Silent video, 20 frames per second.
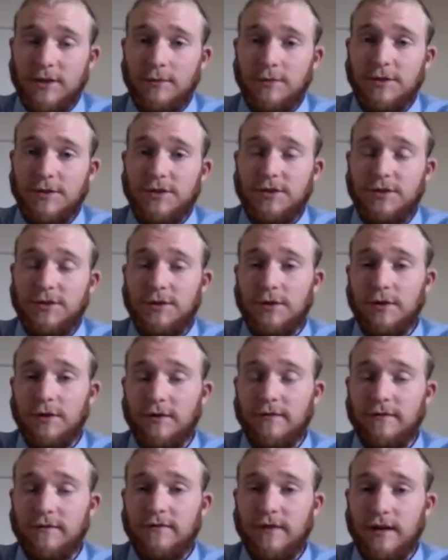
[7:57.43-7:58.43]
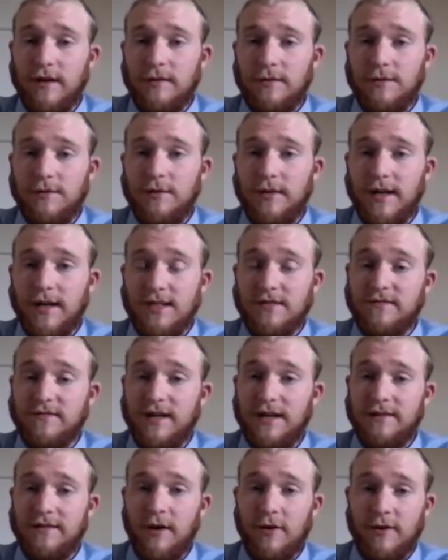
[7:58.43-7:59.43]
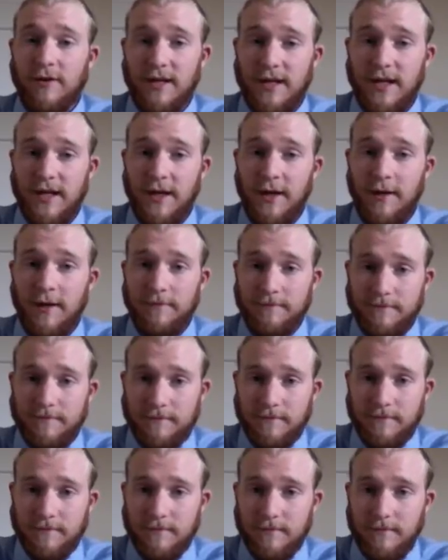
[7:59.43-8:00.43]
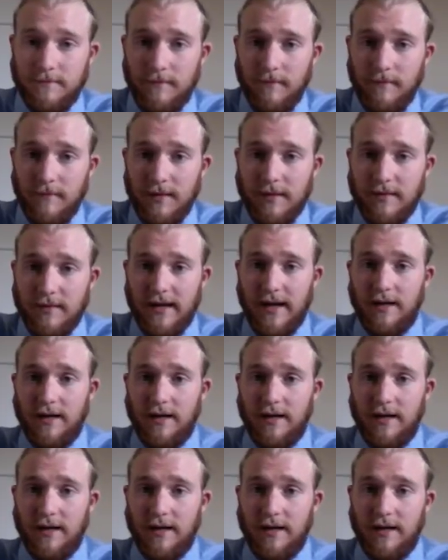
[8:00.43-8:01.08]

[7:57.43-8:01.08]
almost 2,500 a year. That